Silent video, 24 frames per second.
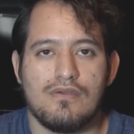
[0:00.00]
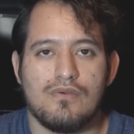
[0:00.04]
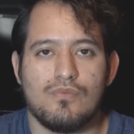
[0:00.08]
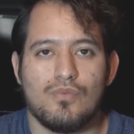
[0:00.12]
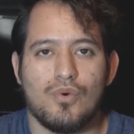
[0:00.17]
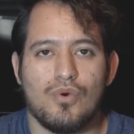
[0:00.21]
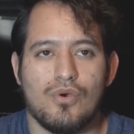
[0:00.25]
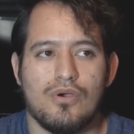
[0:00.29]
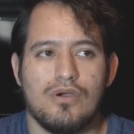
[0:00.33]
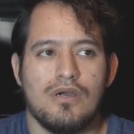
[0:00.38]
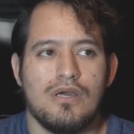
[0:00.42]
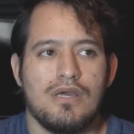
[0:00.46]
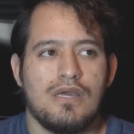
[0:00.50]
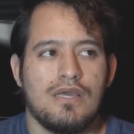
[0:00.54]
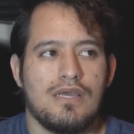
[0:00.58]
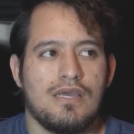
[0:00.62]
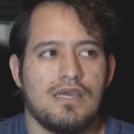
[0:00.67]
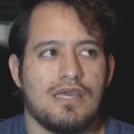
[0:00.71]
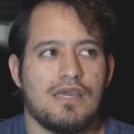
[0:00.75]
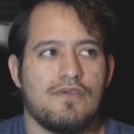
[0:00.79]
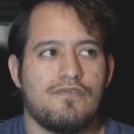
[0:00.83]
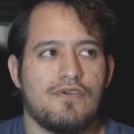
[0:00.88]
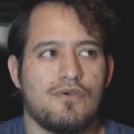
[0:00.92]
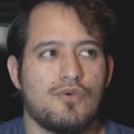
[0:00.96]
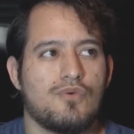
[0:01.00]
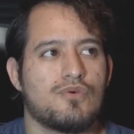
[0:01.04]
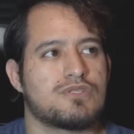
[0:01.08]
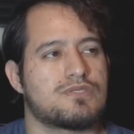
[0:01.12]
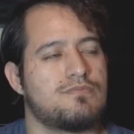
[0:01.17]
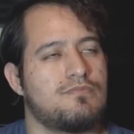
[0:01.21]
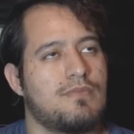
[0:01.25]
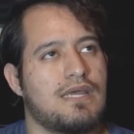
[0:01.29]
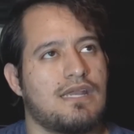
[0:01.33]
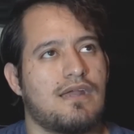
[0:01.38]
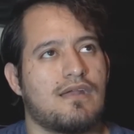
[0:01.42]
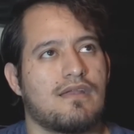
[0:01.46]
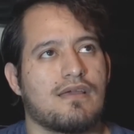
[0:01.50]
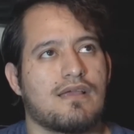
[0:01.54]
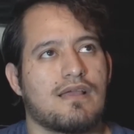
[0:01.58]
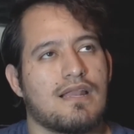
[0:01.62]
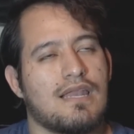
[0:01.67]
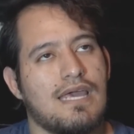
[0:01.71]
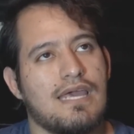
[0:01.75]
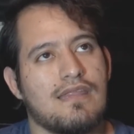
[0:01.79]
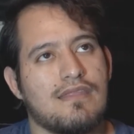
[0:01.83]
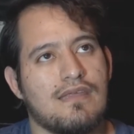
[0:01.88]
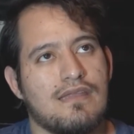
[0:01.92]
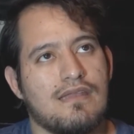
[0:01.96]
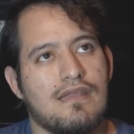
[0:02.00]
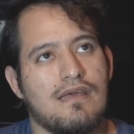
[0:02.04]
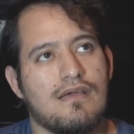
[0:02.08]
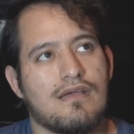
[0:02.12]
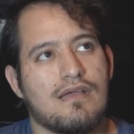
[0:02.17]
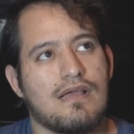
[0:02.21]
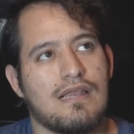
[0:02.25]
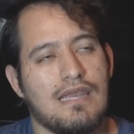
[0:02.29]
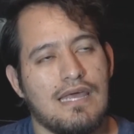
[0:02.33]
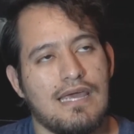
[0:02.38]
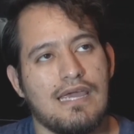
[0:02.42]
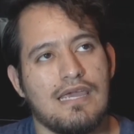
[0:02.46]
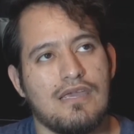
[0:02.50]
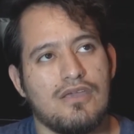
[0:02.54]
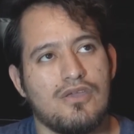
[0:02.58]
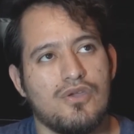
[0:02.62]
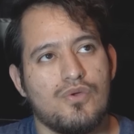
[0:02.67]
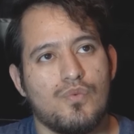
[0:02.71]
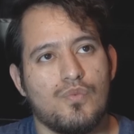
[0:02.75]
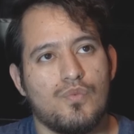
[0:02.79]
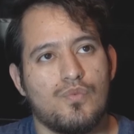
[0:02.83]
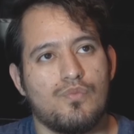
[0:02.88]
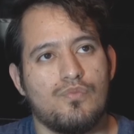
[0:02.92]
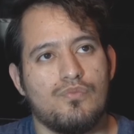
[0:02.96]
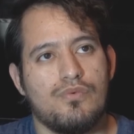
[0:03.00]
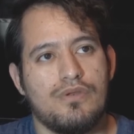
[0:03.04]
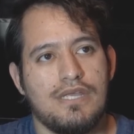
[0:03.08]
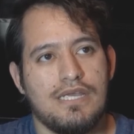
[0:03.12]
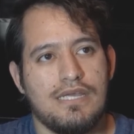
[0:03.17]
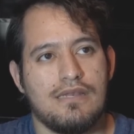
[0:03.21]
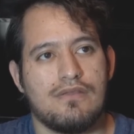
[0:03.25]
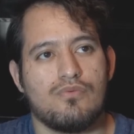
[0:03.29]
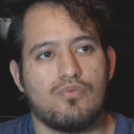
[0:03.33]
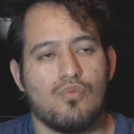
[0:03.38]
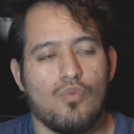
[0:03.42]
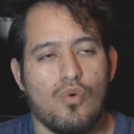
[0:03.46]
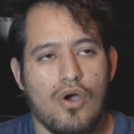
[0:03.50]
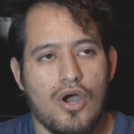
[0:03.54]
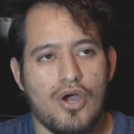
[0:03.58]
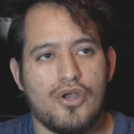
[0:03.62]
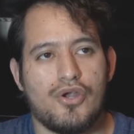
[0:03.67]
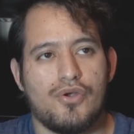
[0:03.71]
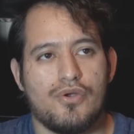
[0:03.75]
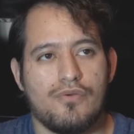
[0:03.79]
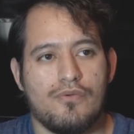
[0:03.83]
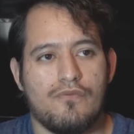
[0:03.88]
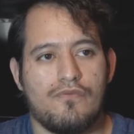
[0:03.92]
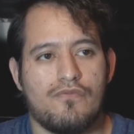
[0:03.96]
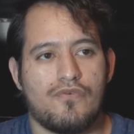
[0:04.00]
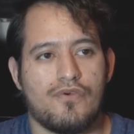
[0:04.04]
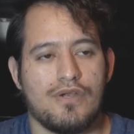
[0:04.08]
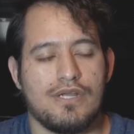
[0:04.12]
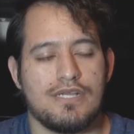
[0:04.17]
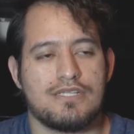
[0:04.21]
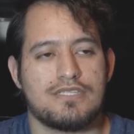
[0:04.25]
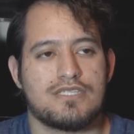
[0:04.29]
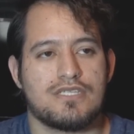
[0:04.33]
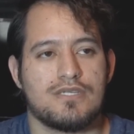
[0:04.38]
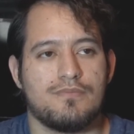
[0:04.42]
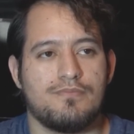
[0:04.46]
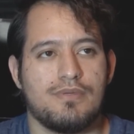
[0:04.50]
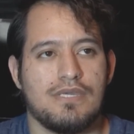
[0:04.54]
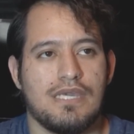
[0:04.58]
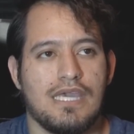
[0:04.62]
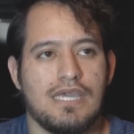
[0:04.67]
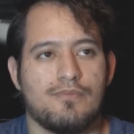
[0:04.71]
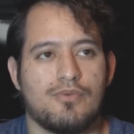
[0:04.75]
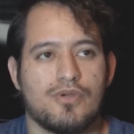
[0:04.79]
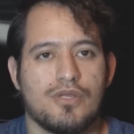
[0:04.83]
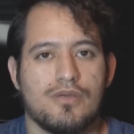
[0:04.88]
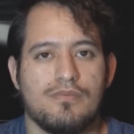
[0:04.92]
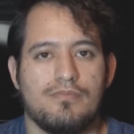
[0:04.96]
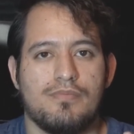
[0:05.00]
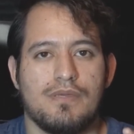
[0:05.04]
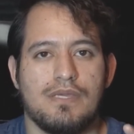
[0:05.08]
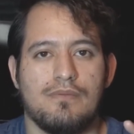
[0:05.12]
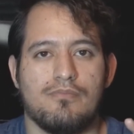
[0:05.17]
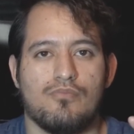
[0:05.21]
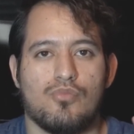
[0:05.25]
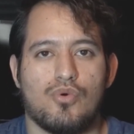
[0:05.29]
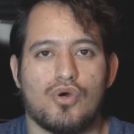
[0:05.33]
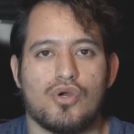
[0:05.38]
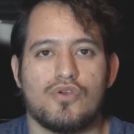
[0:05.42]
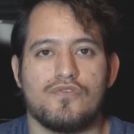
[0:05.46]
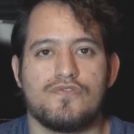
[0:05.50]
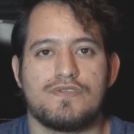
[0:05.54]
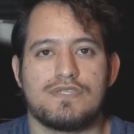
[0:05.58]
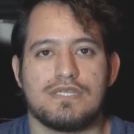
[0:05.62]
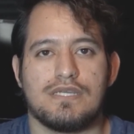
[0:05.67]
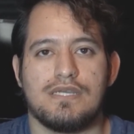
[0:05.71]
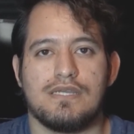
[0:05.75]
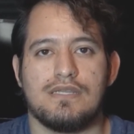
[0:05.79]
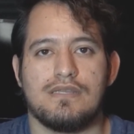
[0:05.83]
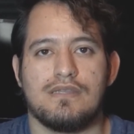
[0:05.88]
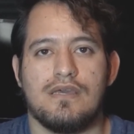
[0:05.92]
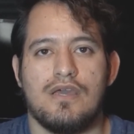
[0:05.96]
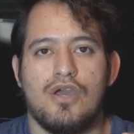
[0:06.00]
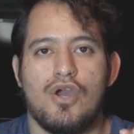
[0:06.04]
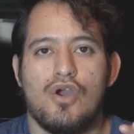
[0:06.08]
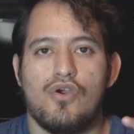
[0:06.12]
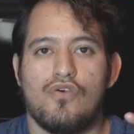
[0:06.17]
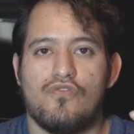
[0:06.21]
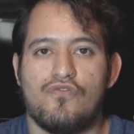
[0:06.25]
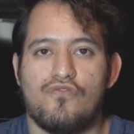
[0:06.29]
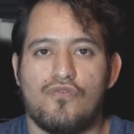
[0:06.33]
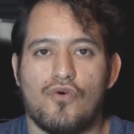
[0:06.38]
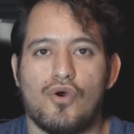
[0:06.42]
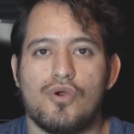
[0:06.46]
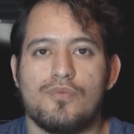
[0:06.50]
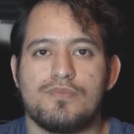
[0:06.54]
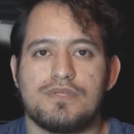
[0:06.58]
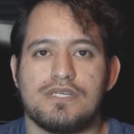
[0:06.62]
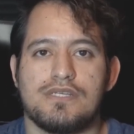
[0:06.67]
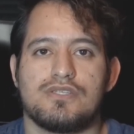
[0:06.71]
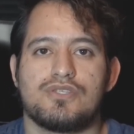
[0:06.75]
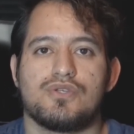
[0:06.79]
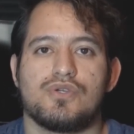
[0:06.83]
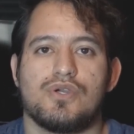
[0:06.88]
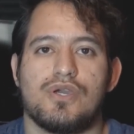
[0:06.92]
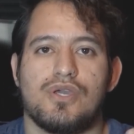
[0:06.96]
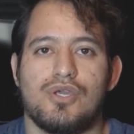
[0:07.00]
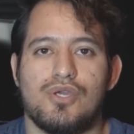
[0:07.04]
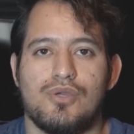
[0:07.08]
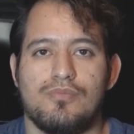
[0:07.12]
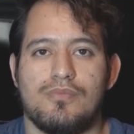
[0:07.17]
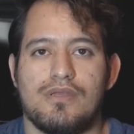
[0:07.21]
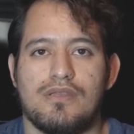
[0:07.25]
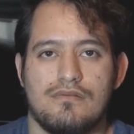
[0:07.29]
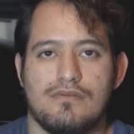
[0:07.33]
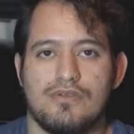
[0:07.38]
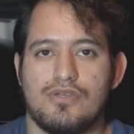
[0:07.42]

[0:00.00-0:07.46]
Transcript: Well, if it was made out of clay, then clay, you need water for it to be able to be morphed and formed into a human.